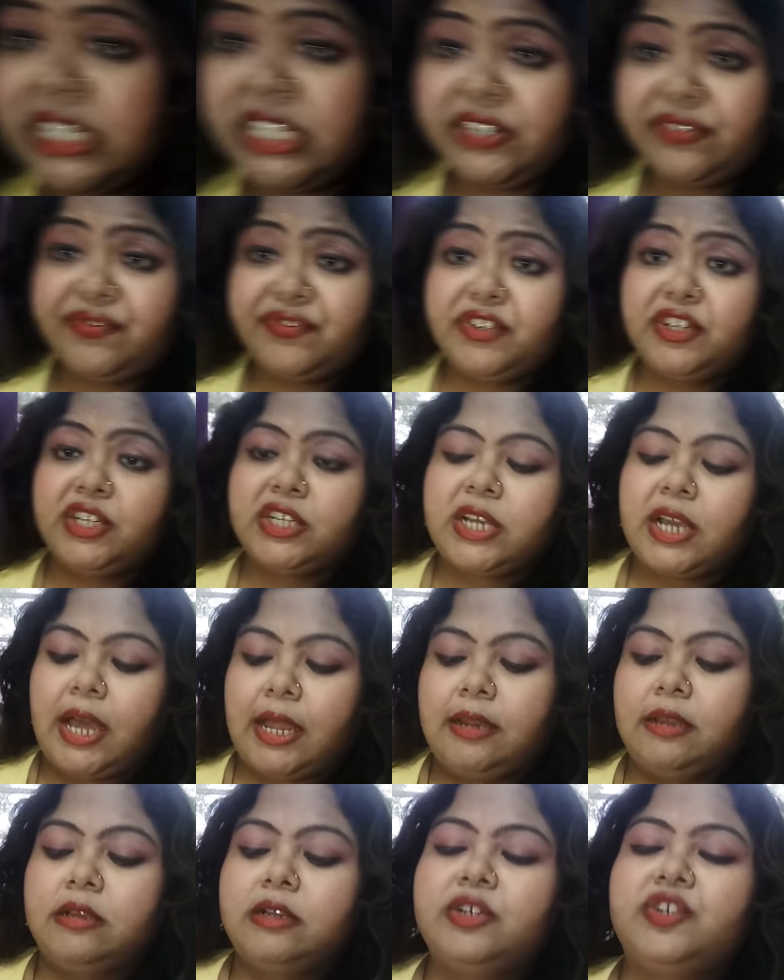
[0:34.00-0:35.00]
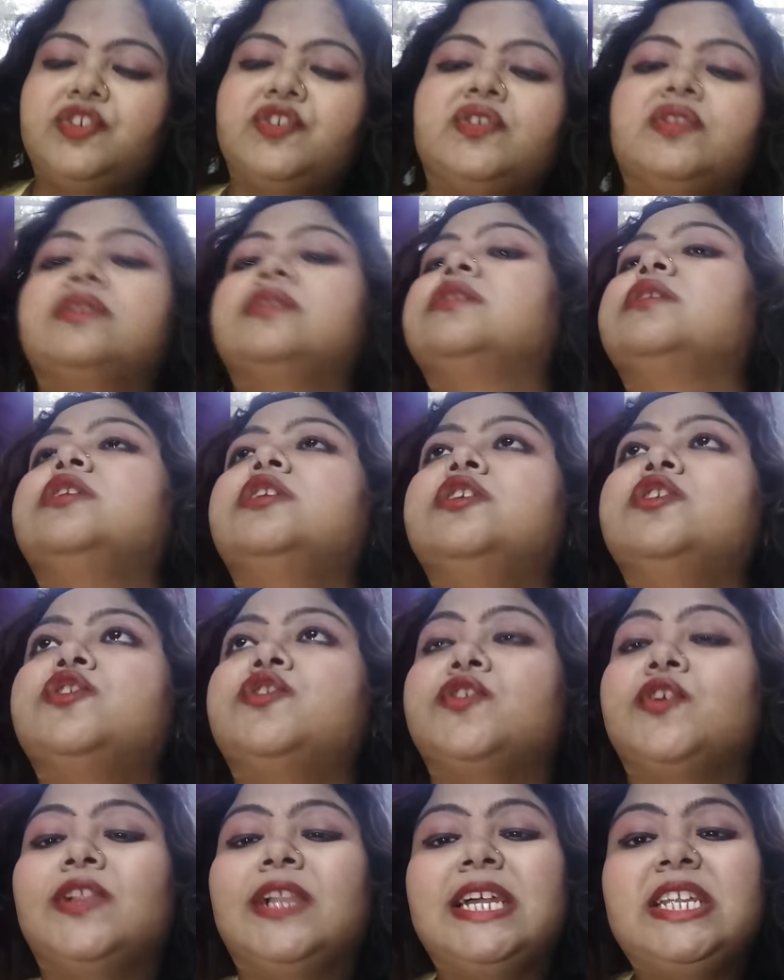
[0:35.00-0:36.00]
different colors.
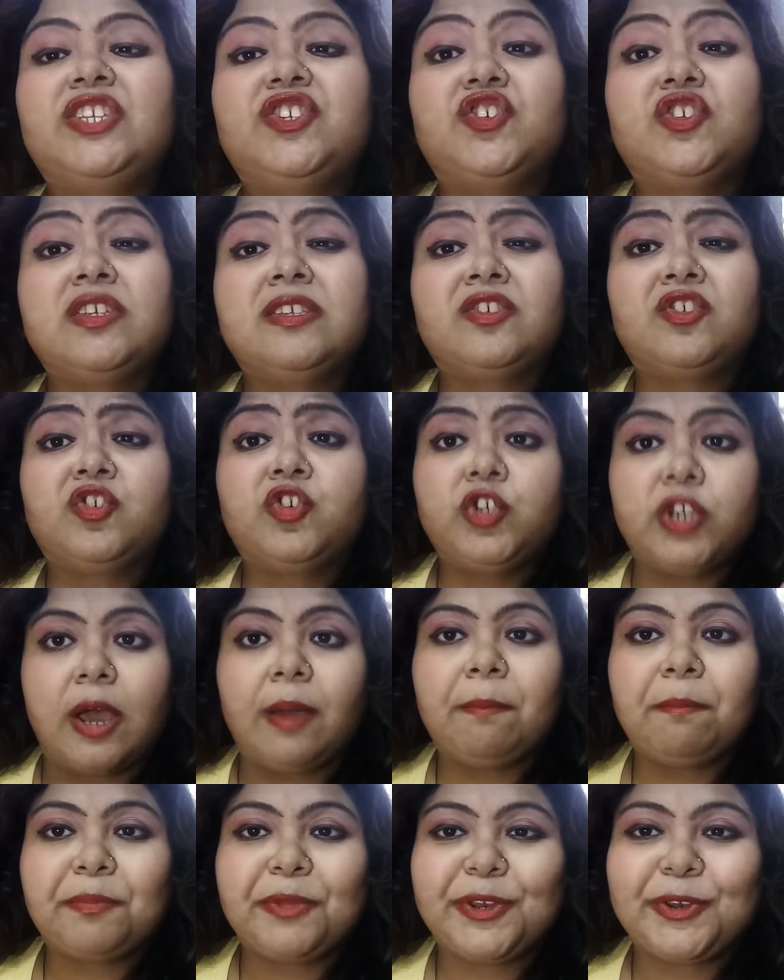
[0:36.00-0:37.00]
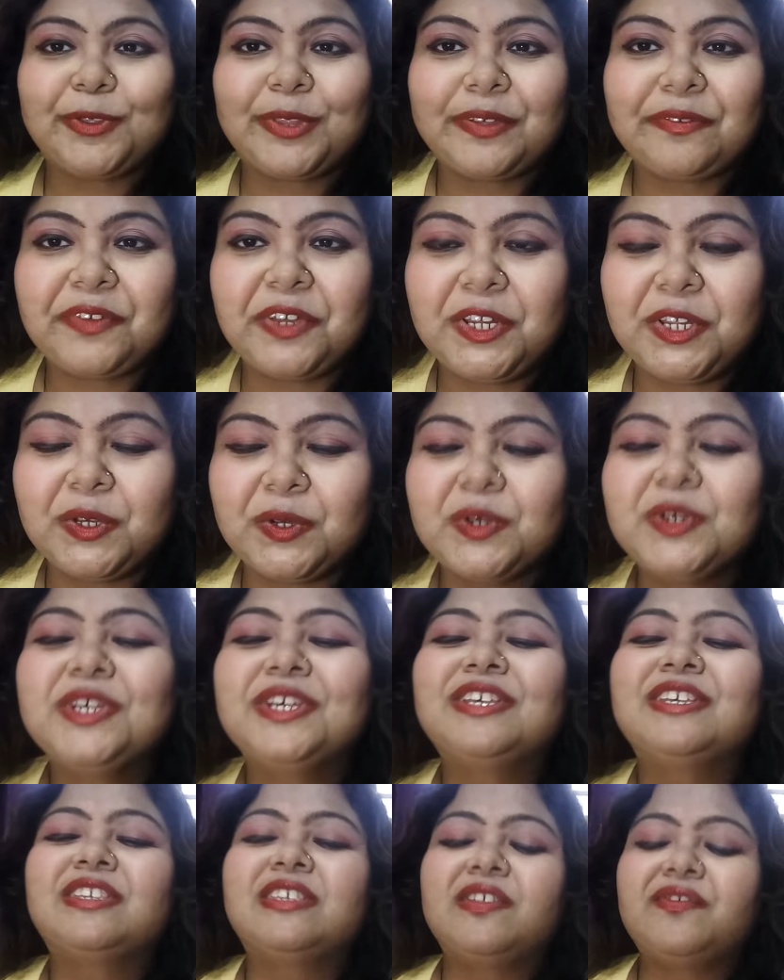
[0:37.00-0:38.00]
So let's just jump into the video.
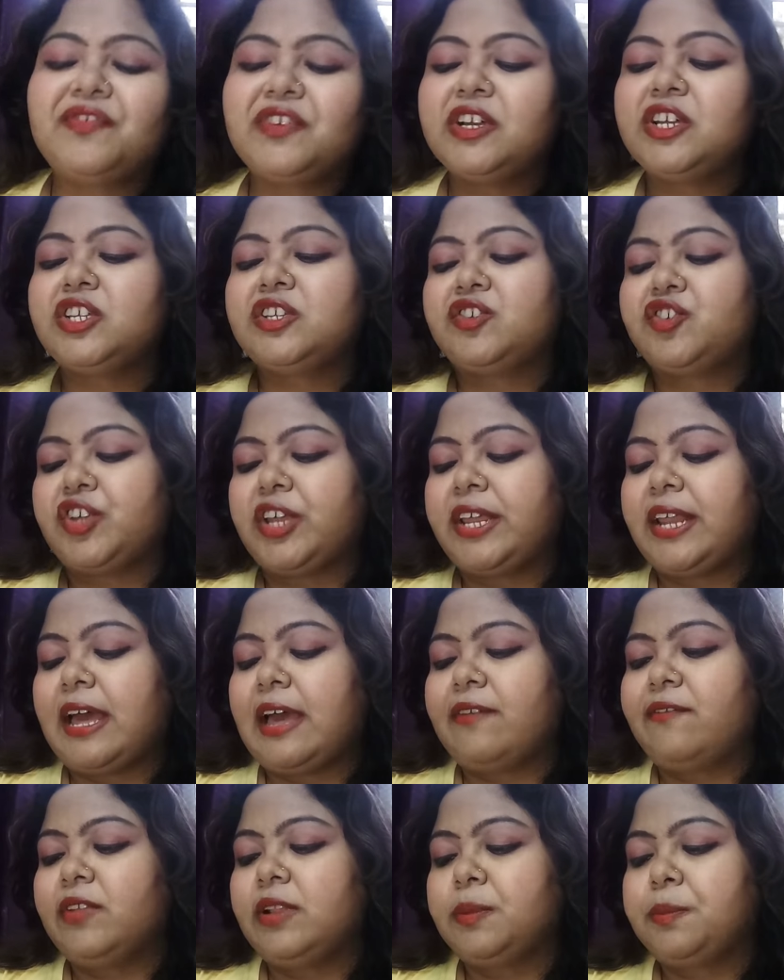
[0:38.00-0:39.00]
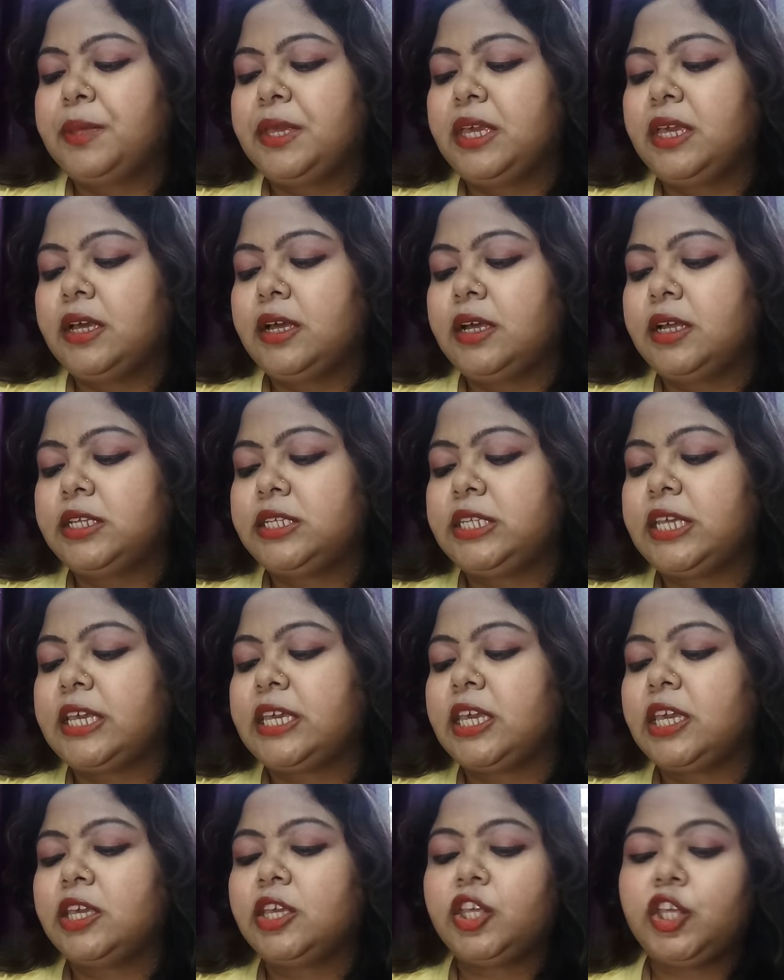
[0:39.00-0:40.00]
So the first shade I will be
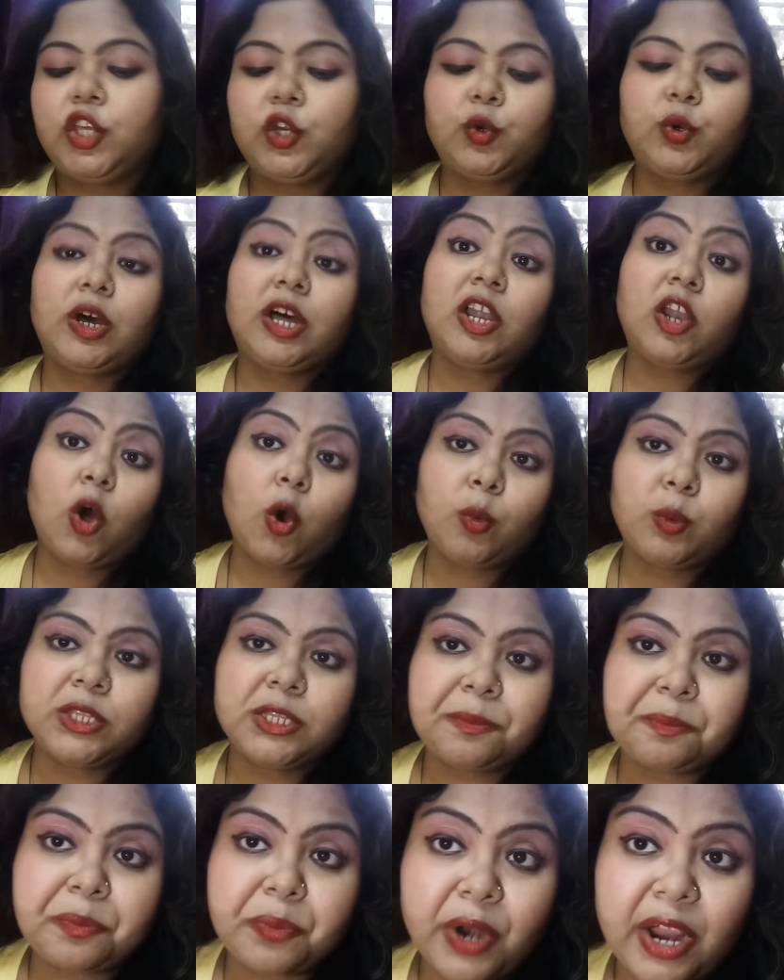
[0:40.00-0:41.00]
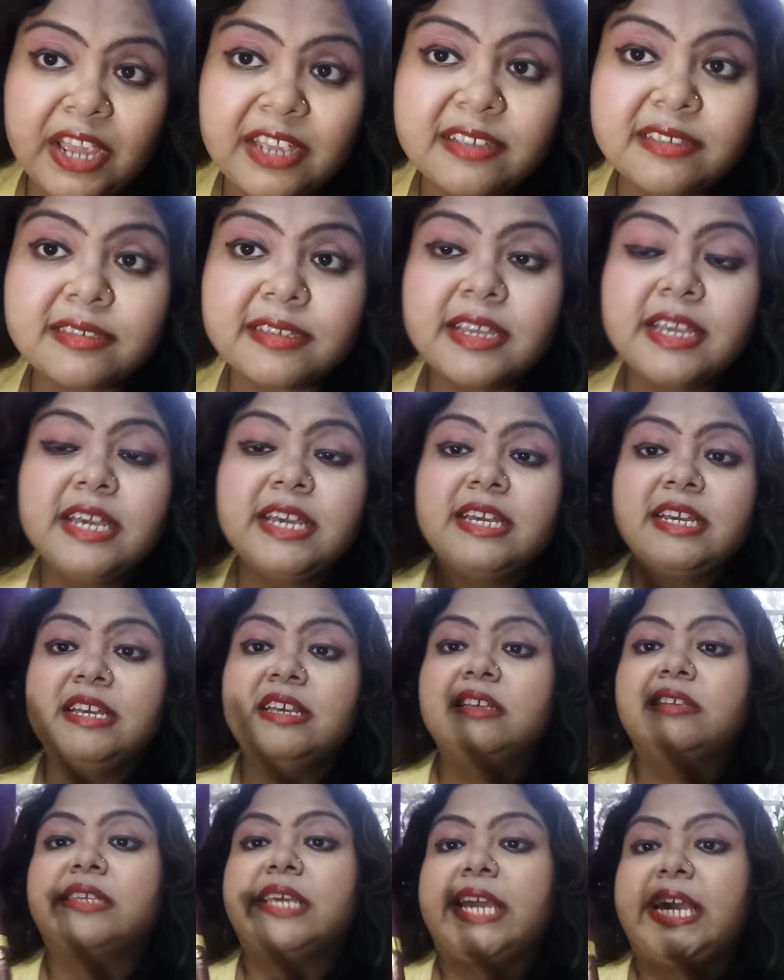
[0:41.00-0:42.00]
taking you along with the price
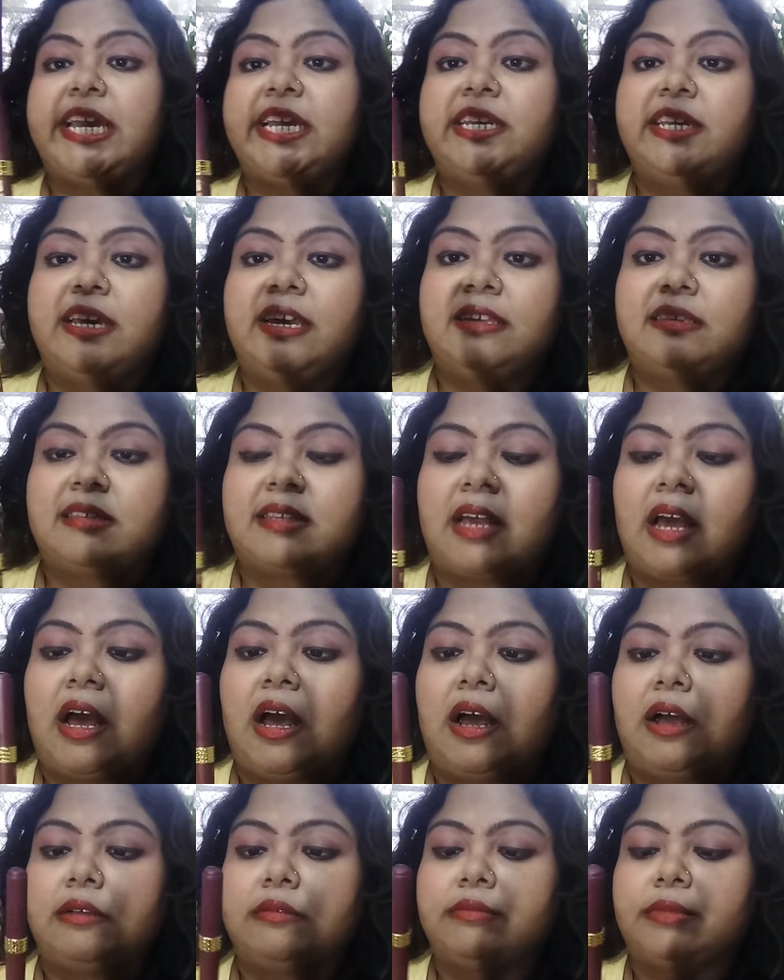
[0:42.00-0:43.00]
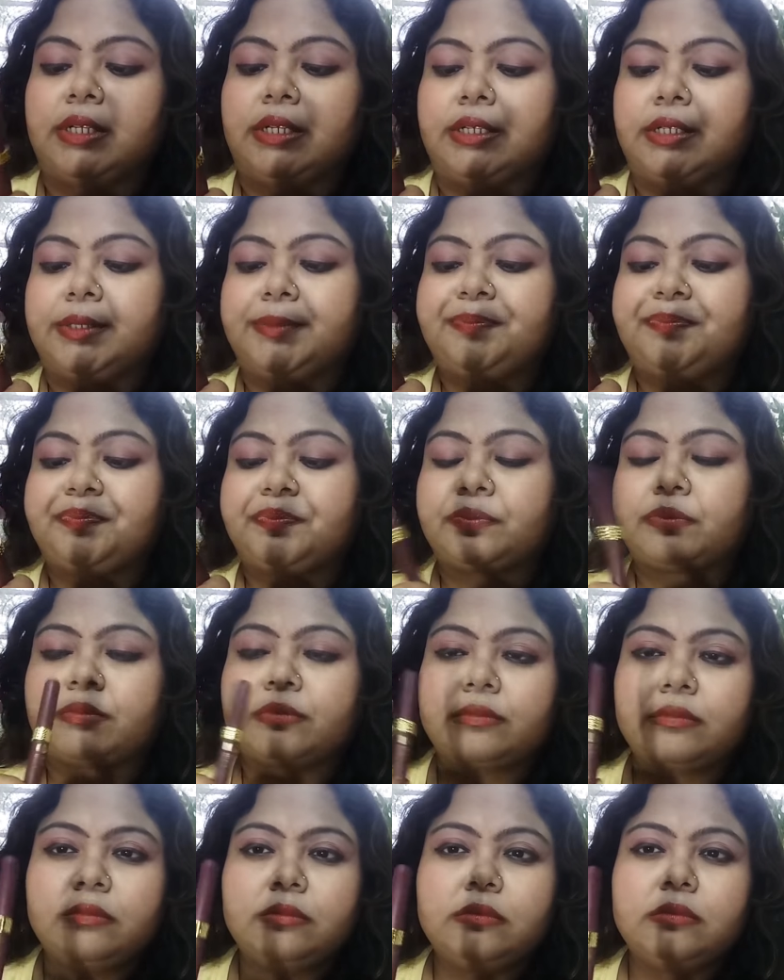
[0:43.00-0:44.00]
is ADS car
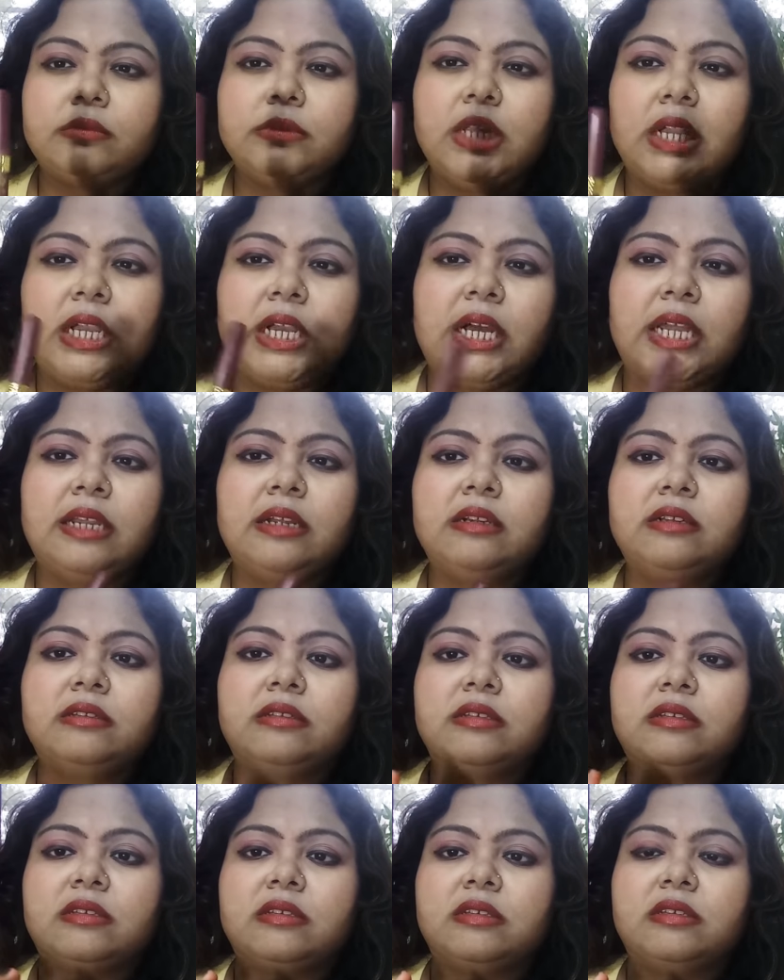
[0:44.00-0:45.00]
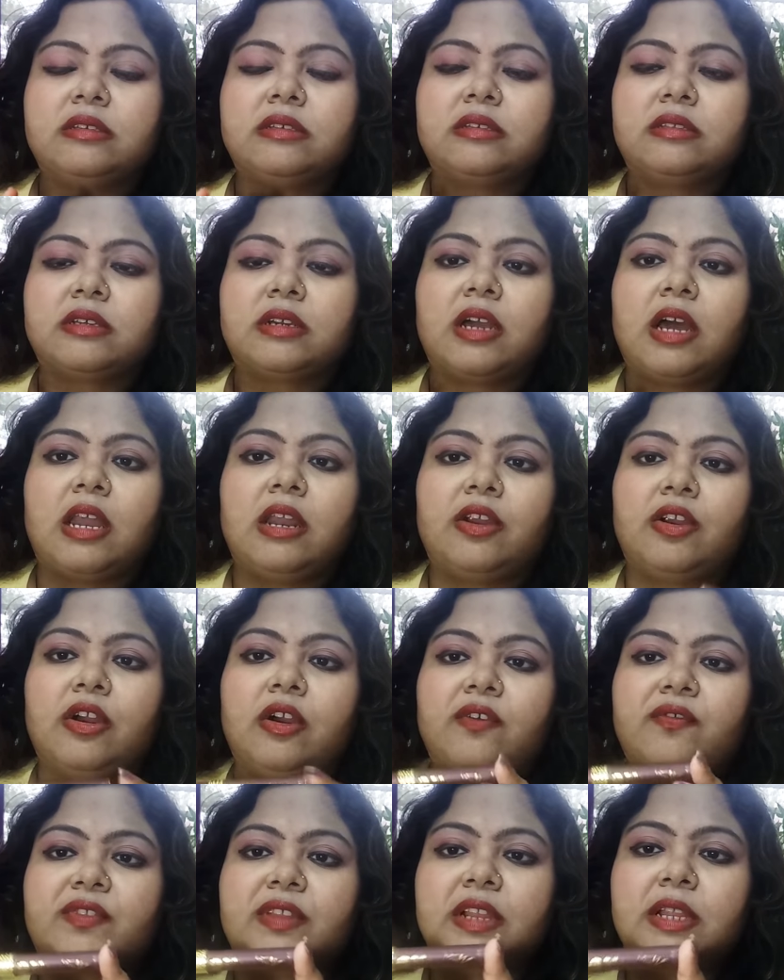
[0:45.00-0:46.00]
color. This is the color
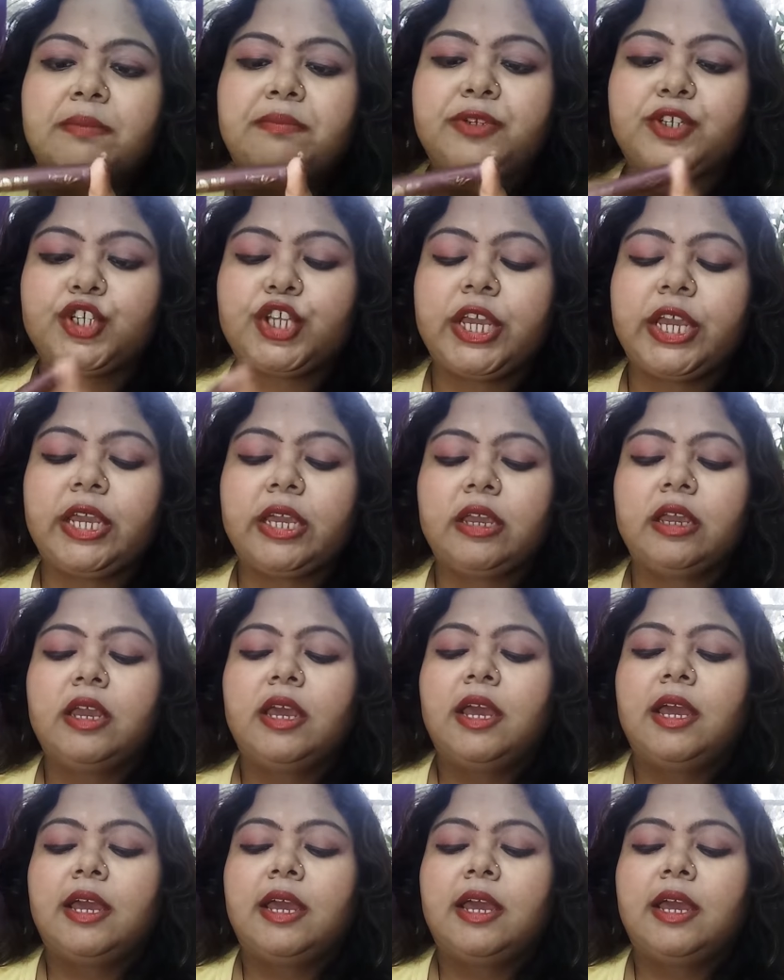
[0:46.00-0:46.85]
of the lip shade.